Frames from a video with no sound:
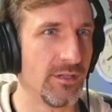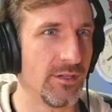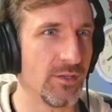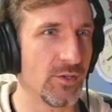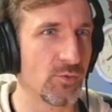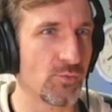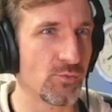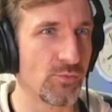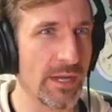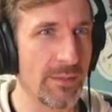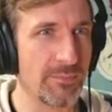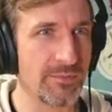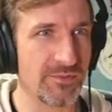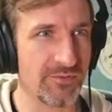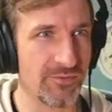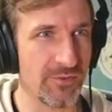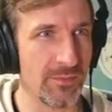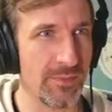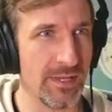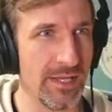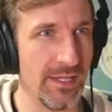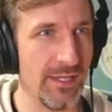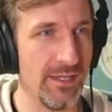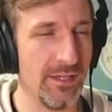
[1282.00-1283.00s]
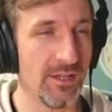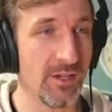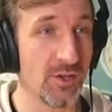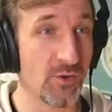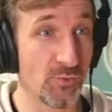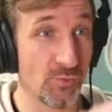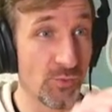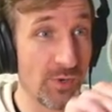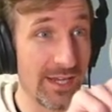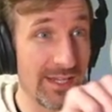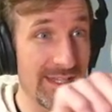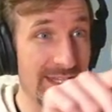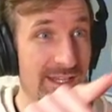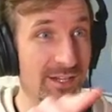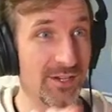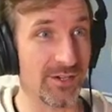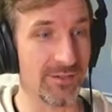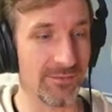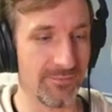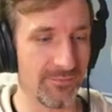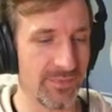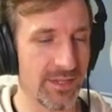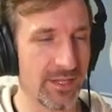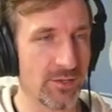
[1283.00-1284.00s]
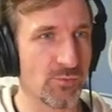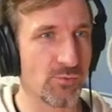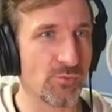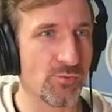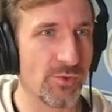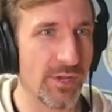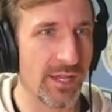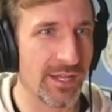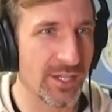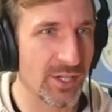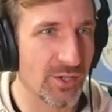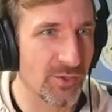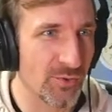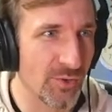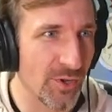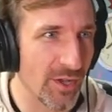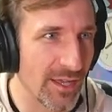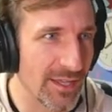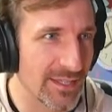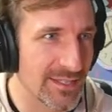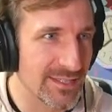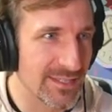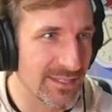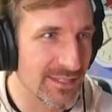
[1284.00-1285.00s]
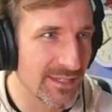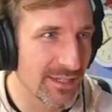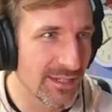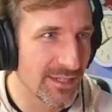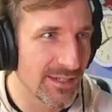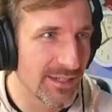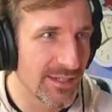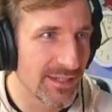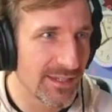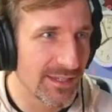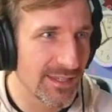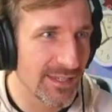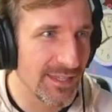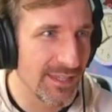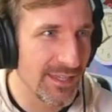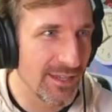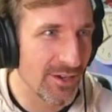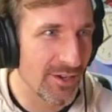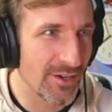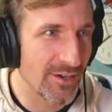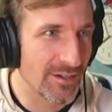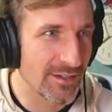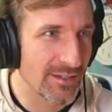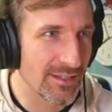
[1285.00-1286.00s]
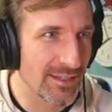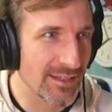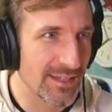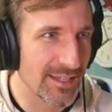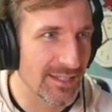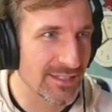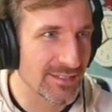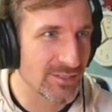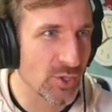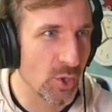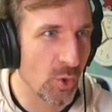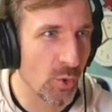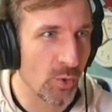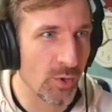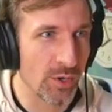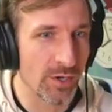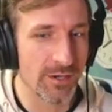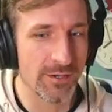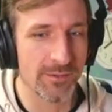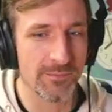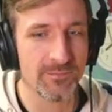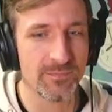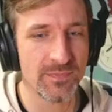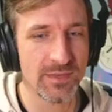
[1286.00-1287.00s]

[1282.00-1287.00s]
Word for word: ripped for me right here, like right across here. It like tore.